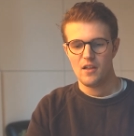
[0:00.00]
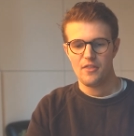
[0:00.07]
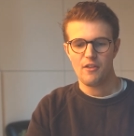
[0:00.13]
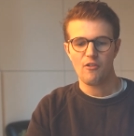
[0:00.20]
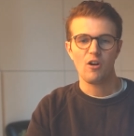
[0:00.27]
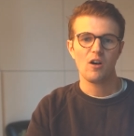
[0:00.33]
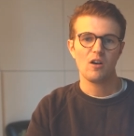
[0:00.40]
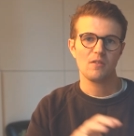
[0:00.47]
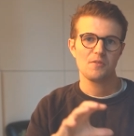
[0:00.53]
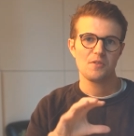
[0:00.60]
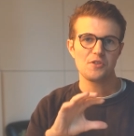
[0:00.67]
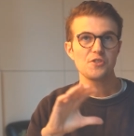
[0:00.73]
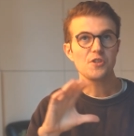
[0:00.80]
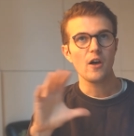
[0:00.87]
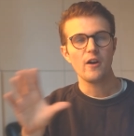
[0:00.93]
there are
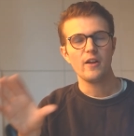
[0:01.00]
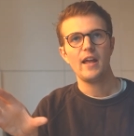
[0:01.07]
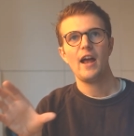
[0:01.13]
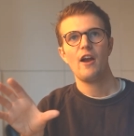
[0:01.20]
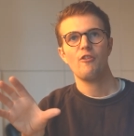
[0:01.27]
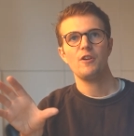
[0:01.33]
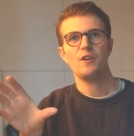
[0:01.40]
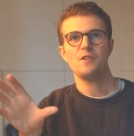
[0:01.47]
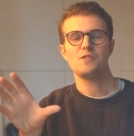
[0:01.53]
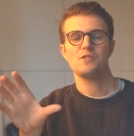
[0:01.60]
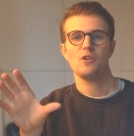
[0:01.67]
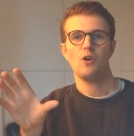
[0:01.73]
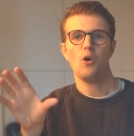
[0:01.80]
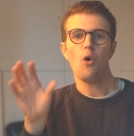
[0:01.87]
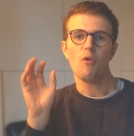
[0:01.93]
certain
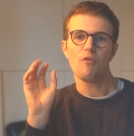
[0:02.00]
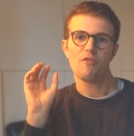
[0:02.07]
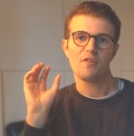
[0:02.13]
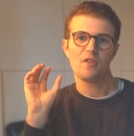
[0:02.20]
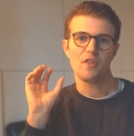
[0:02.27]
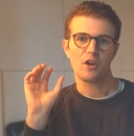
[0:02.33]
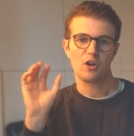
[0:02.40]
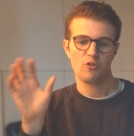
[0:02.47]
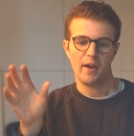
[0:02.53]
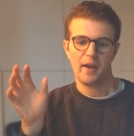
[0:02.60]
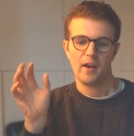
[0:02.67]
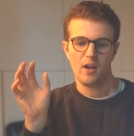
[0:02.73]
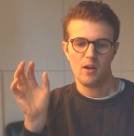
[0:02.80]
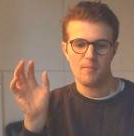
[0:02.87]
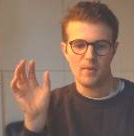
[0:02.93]
areas of the
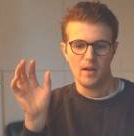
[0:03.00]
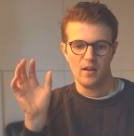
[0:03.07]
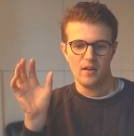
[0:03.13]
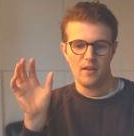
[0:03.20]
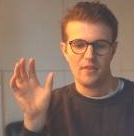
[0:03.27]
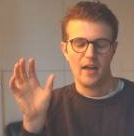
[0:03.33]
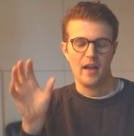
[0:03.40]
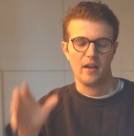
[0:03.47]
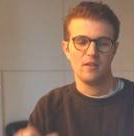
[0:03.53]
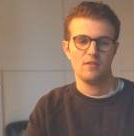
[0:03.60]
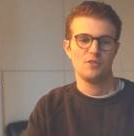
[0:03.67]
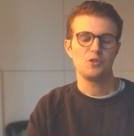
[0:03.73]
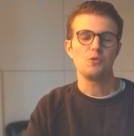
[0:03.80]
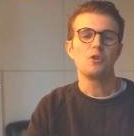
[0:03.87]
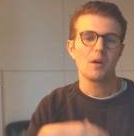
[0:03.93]
curriculum
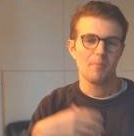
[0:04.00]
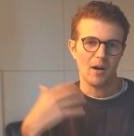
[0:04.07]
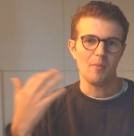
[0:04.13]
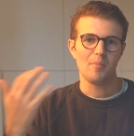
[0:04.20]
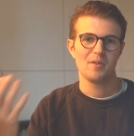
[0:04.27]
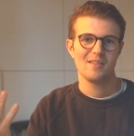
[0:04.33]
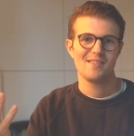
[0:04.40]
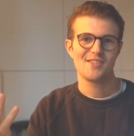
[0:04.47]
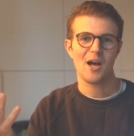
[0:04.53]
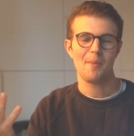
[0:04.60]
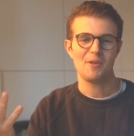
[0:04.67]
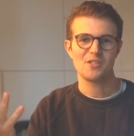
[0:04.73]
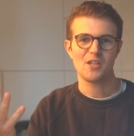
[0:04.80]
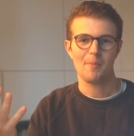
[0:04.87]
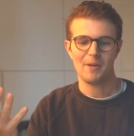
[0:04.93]
that do come up time
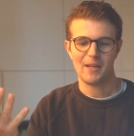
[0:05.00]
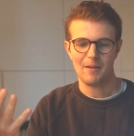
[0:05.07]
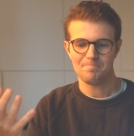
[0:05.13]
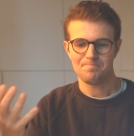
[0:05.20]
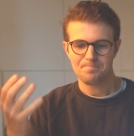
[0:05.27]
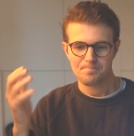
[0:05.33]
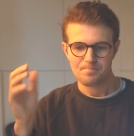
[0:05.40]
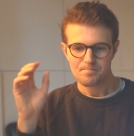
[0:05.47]
and time again.